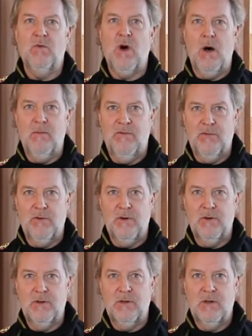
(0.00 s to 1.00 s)
of
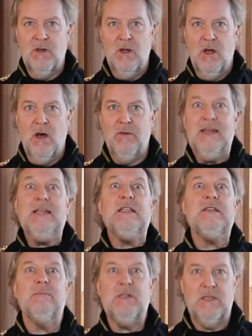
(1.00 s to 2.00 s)
comfort, of
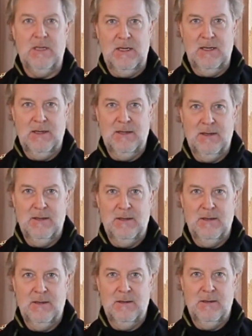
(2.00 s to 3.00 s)
intimacy,
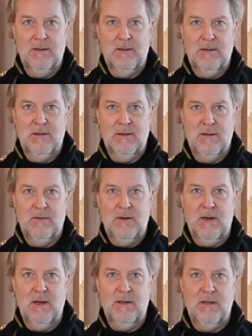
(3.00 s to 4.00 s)

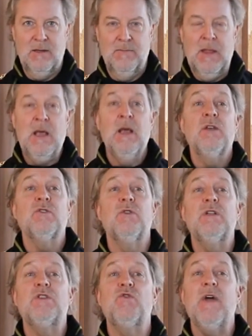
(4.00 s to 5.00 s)
right? So
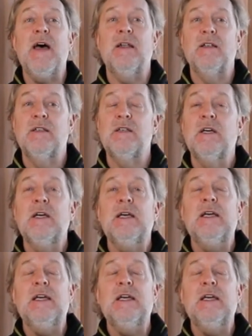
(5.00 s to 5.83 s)
the trend